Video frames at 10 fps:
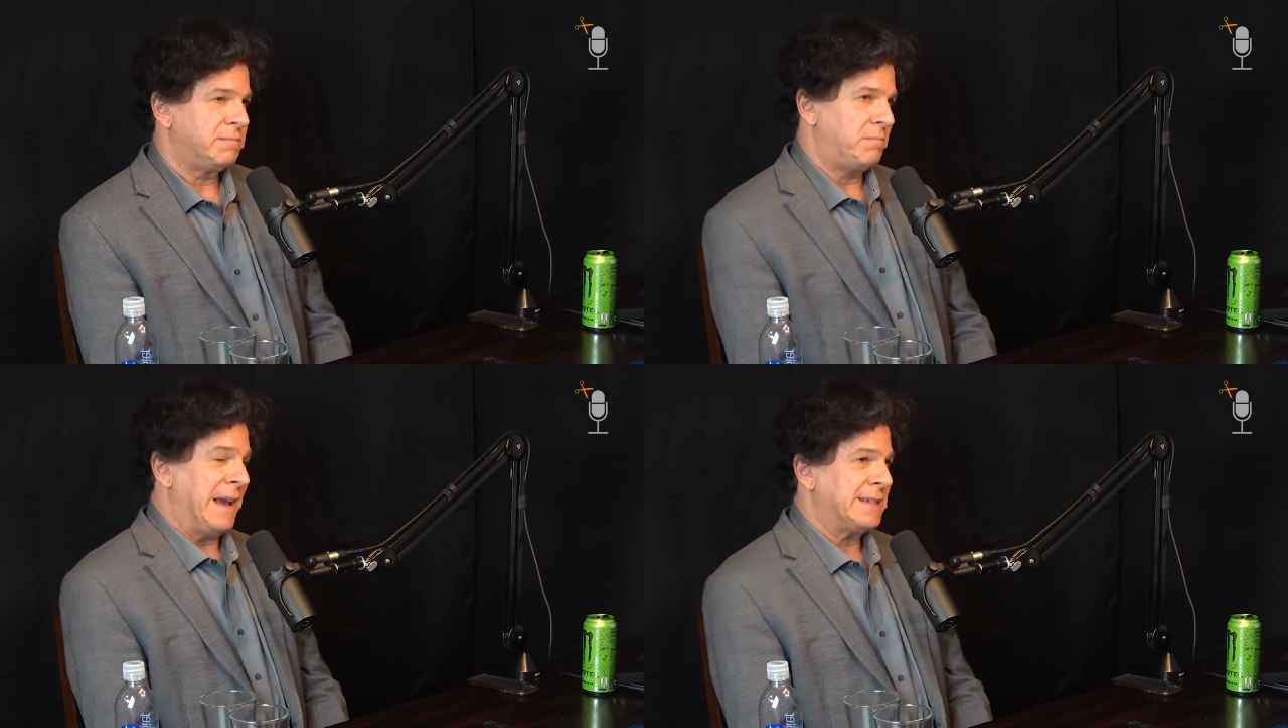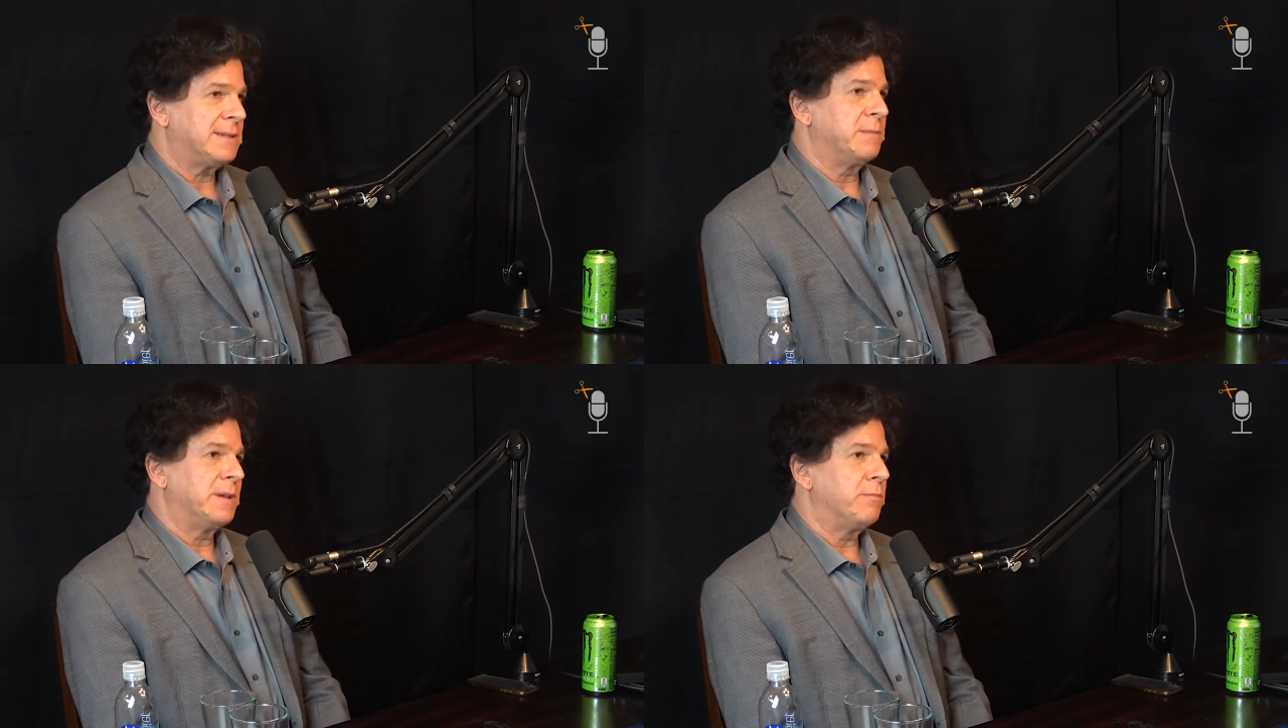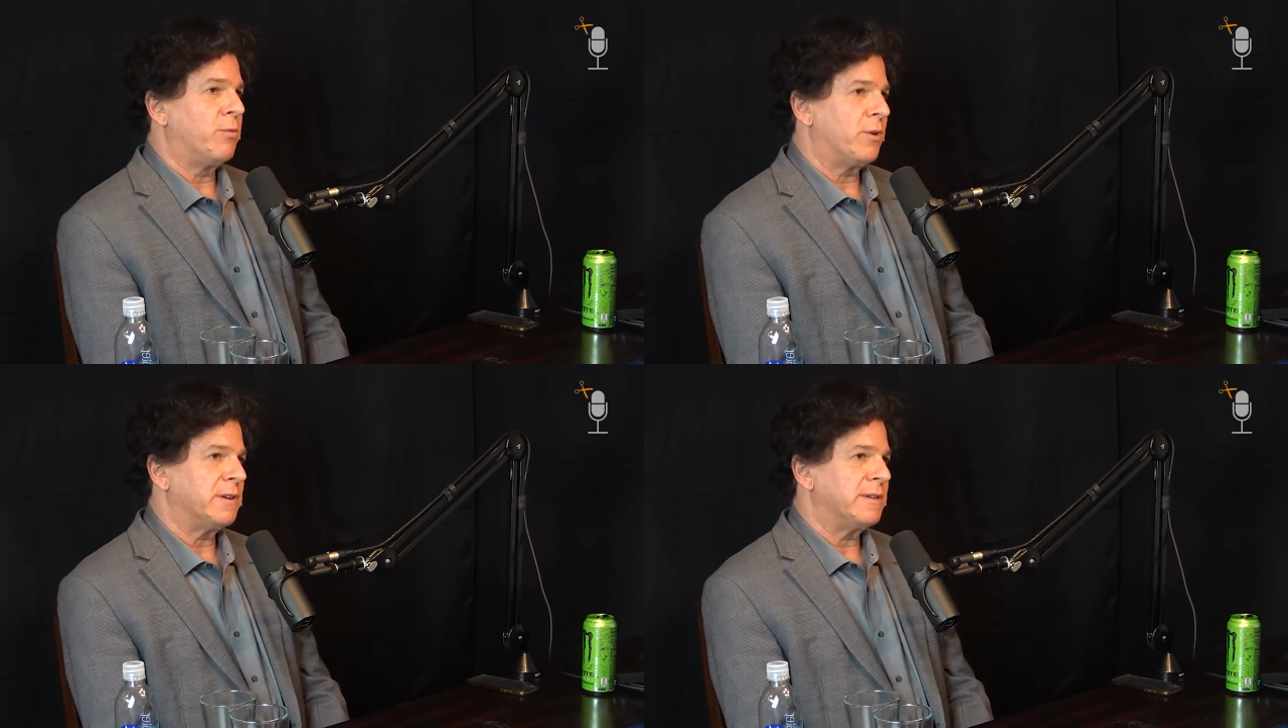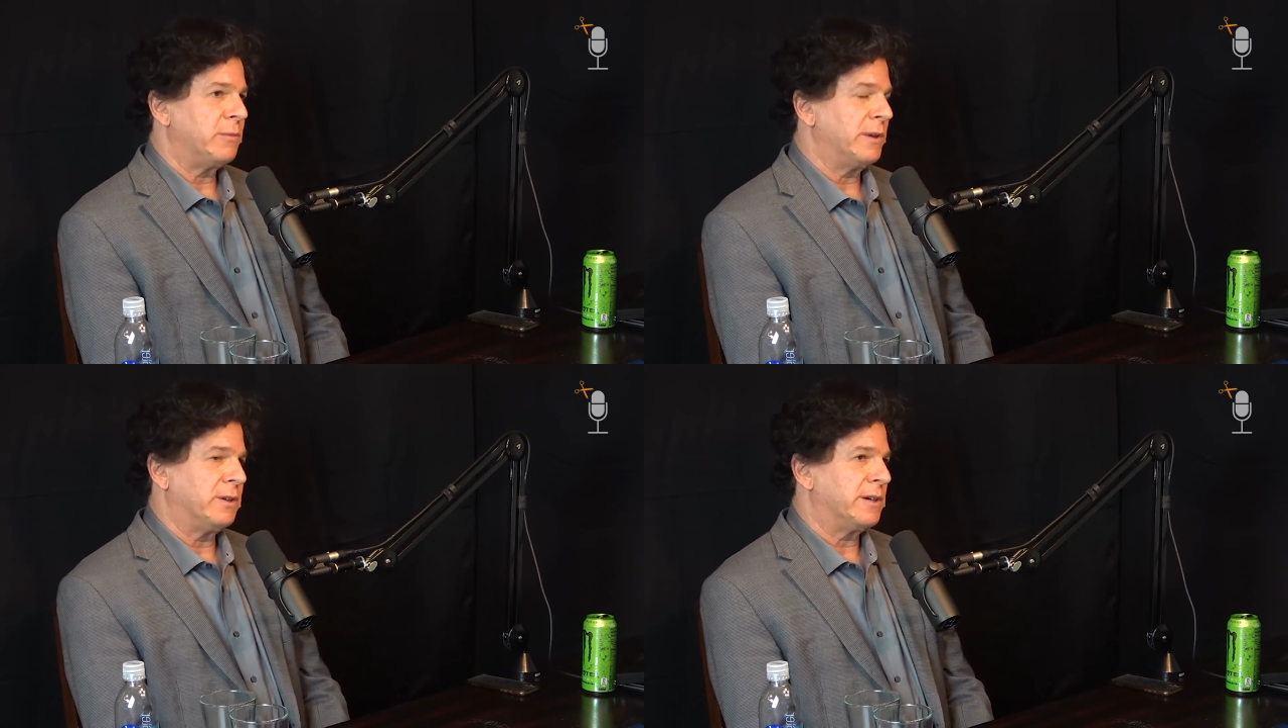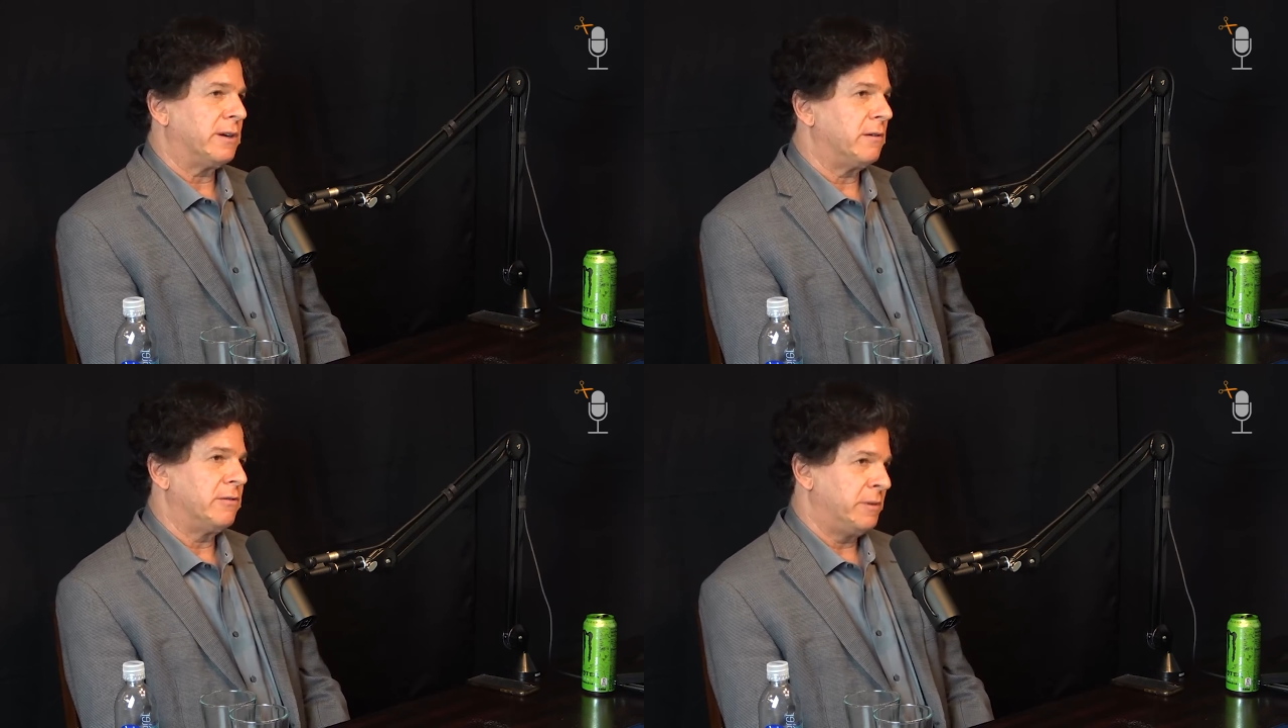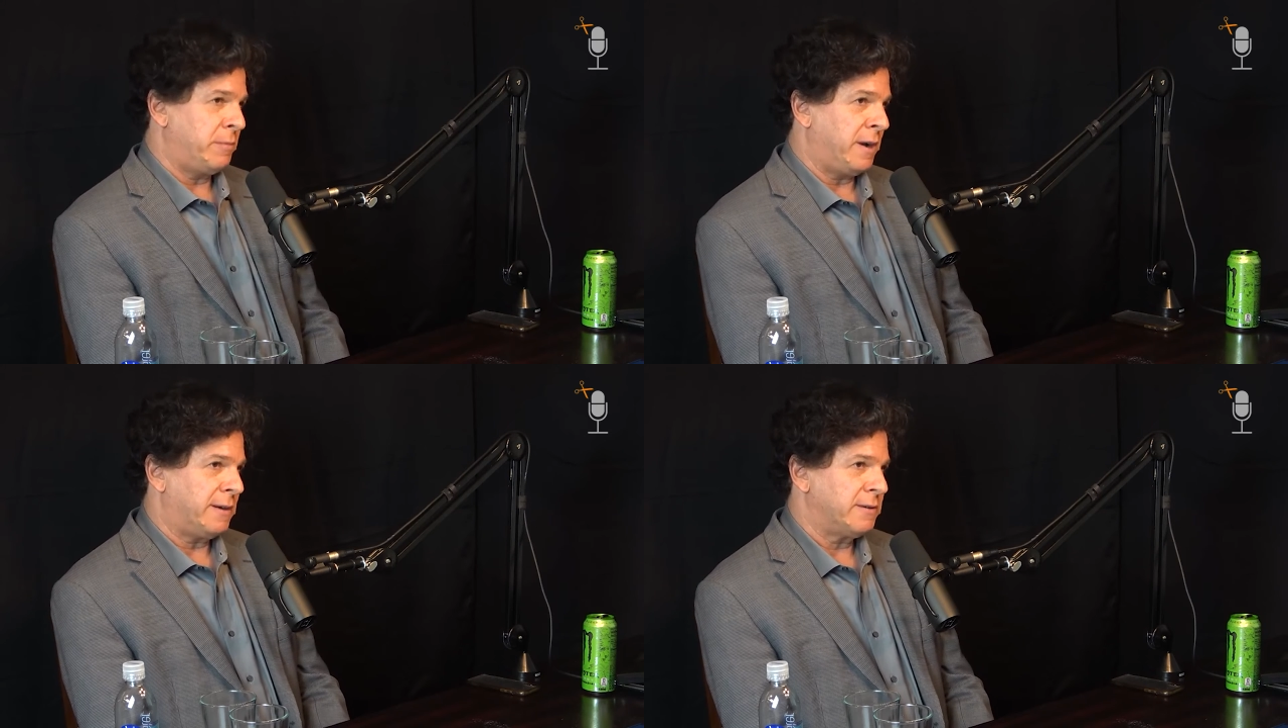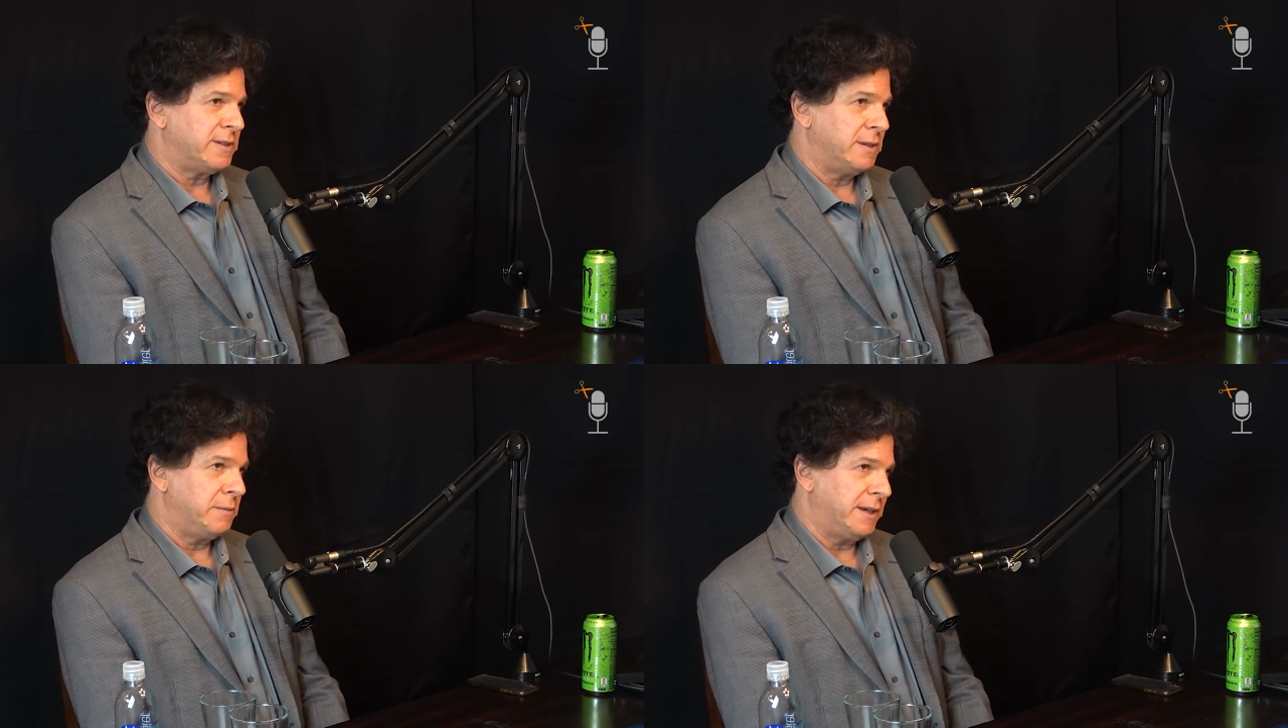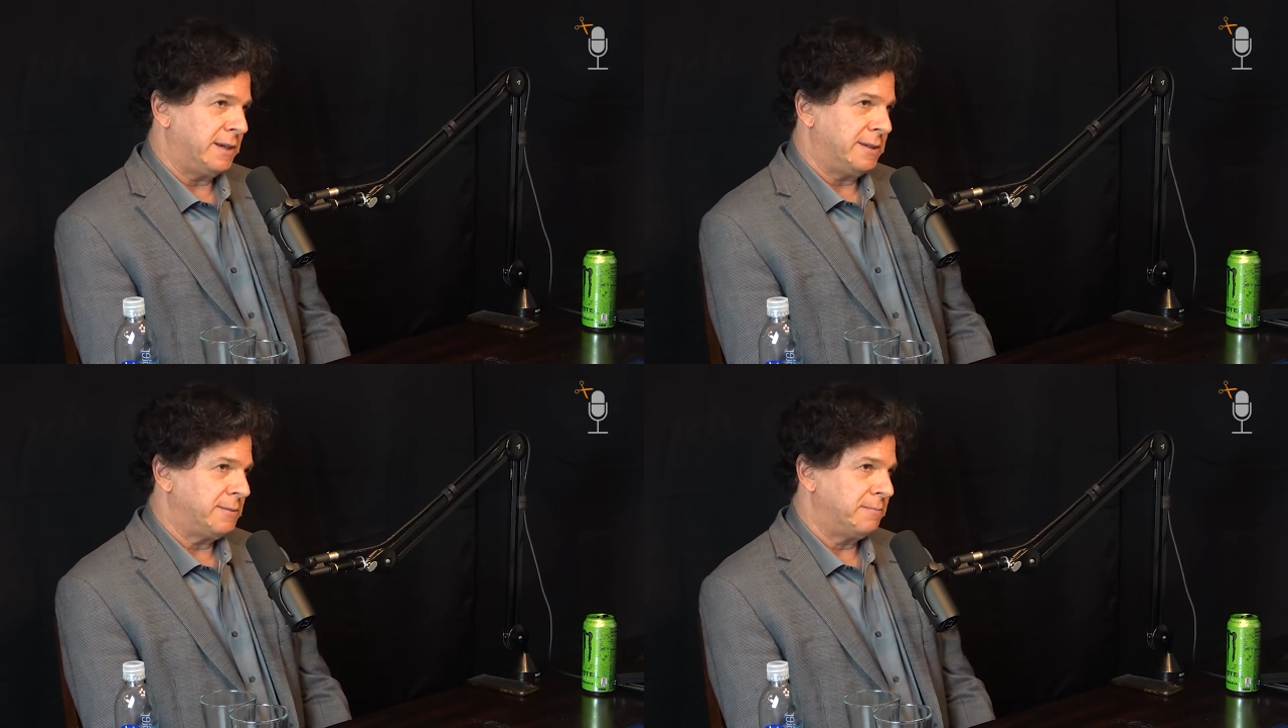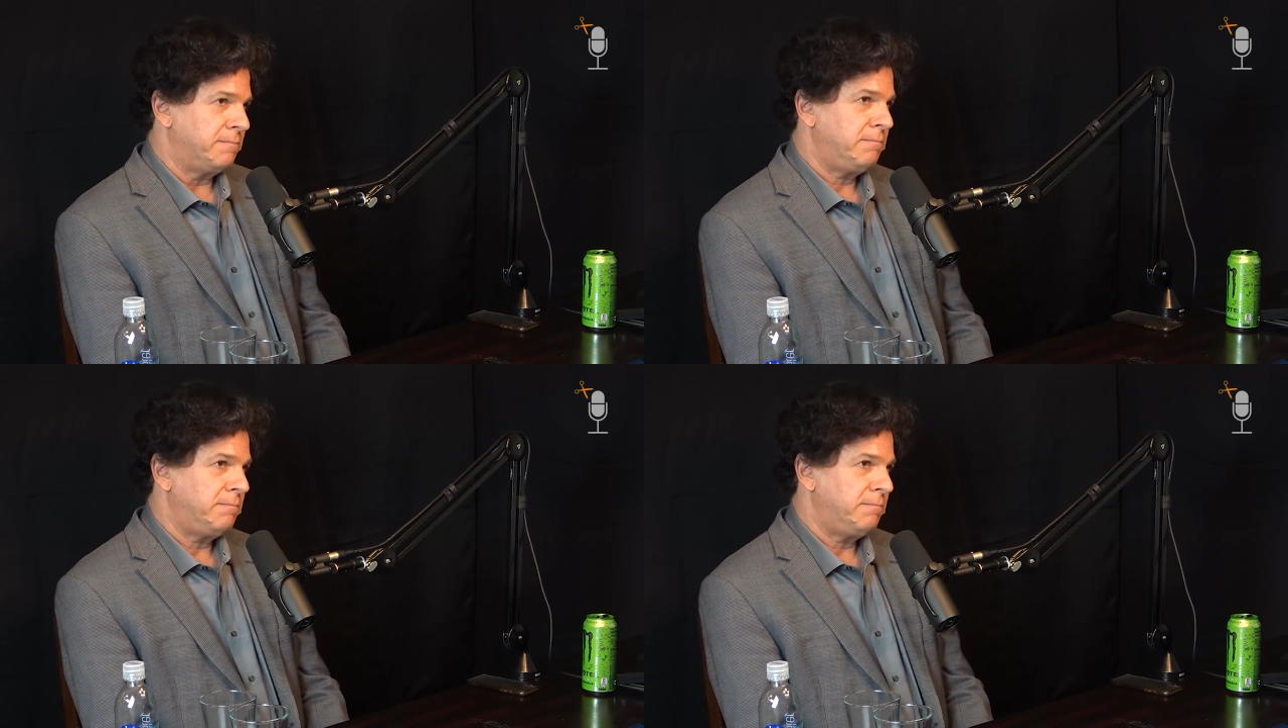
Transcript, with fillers: maximally important that we look at our own hypocrisy because